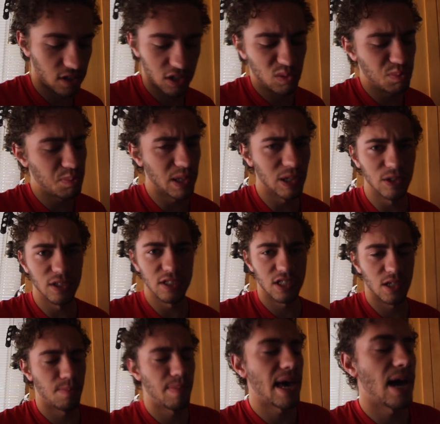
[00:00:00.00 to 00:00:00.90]
this build
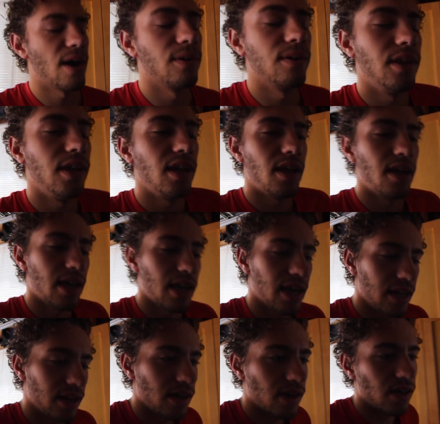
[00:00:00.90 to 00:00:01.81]
is about.
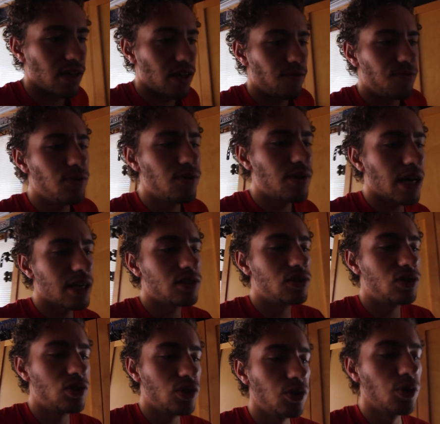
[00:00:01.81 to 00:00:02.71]
And if you guys
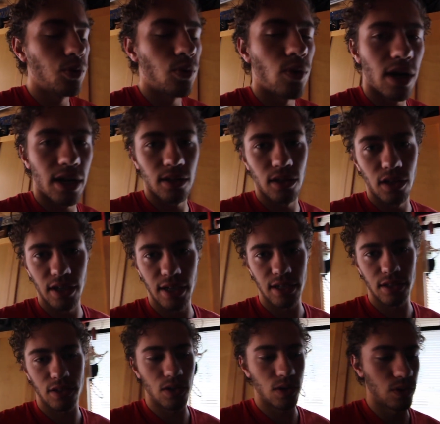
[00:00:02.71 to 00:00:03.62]
do want to look
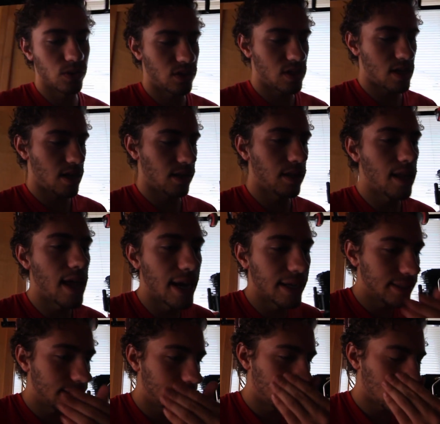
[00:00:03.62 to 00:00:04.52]
at those
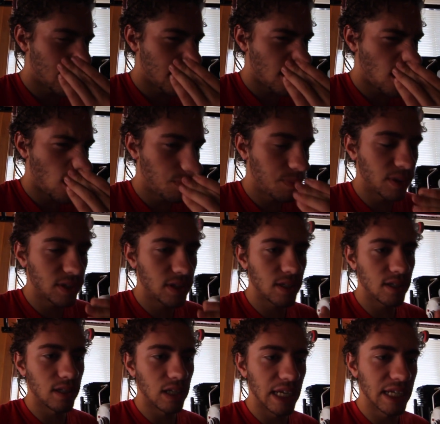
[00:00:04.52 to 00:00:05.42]
lights, I'll put
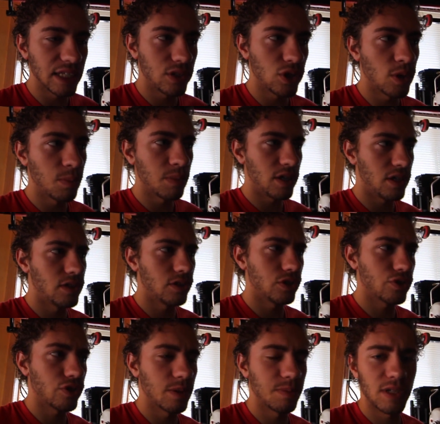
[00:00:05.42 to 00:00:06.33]
the link to them in the
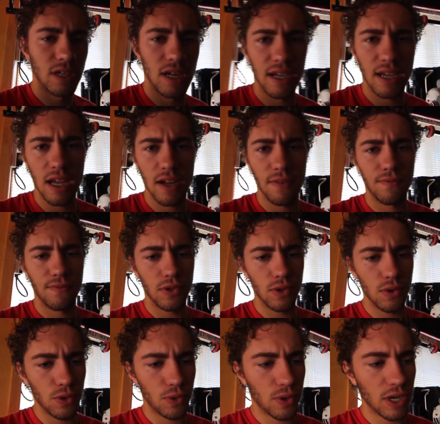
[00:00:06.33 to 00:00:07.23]
description. I got a
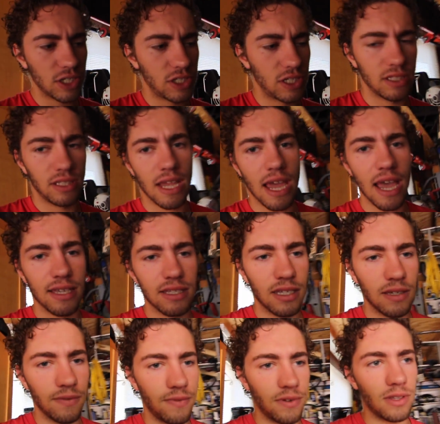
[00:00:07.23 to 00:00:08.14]
few questions
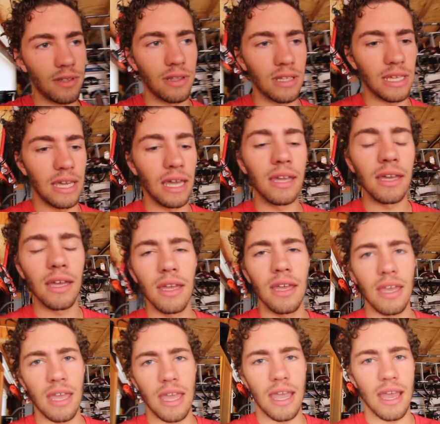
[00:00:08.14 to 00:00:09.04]
asking for the link,
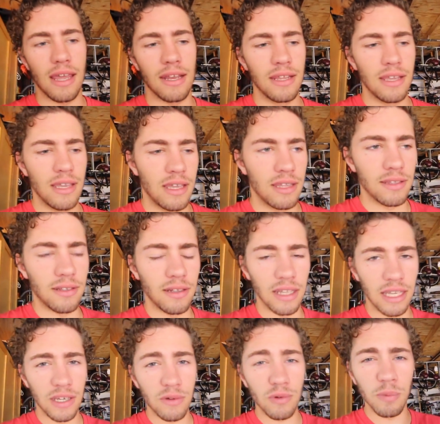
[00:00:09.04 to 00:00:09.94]
and the
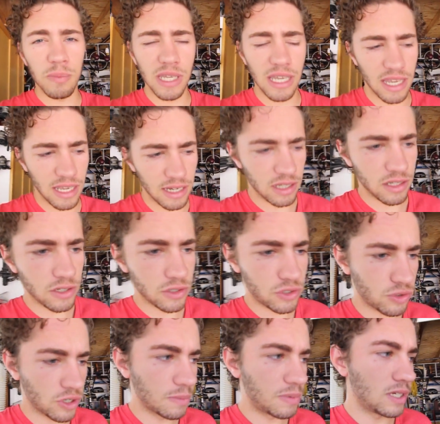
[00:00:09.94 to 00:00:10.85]
link will be in the
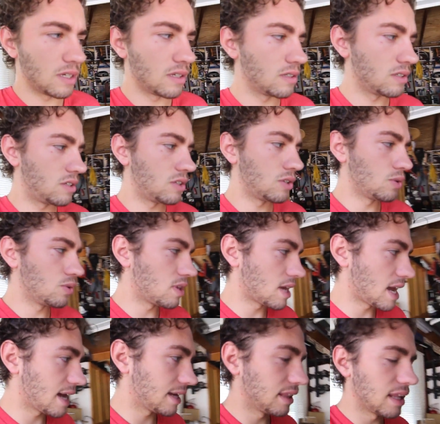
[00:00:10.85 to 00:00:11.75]
description to
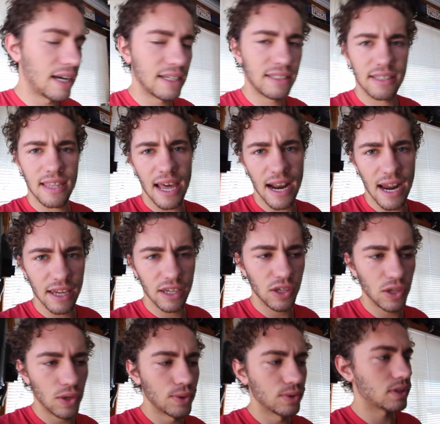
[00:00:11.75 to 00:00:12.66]
the headlights that I
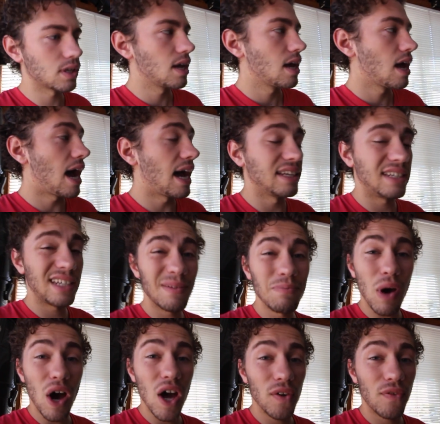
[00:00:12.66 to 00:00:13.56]
used. I did
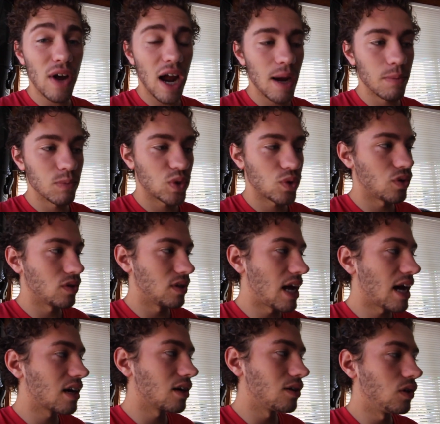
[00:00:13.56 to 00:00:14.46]
modify them so they're
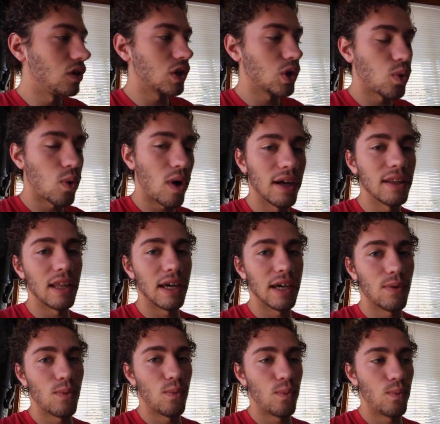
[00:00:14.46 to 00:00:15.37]
not going to look quite like